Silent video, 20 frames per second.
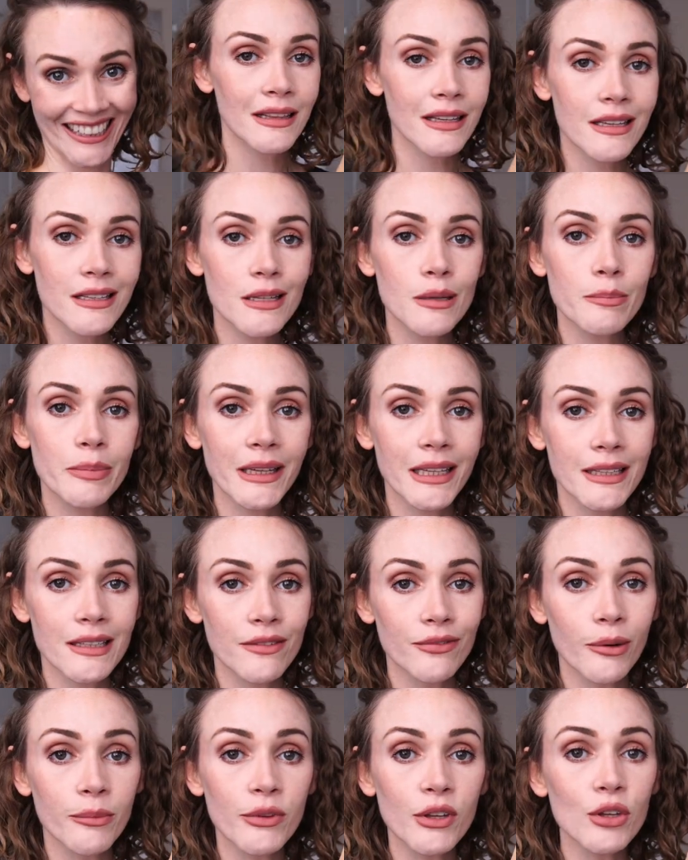These are
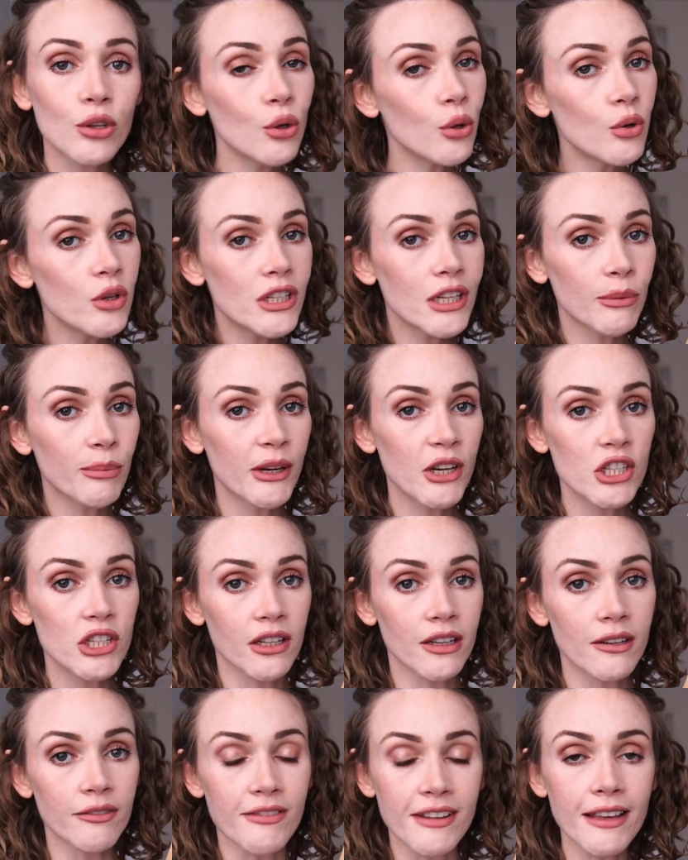beans from the Guji
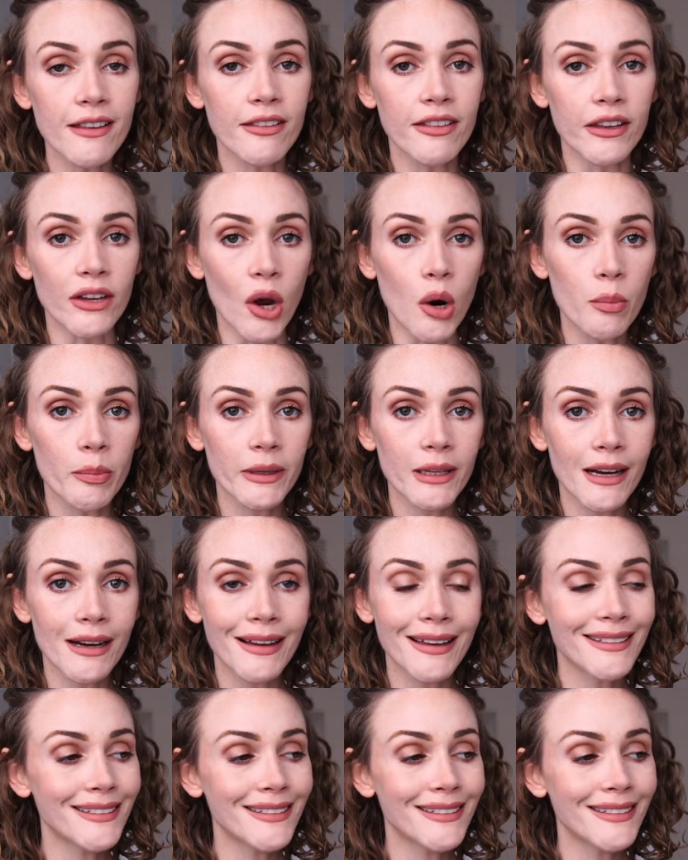region of Ethiopia.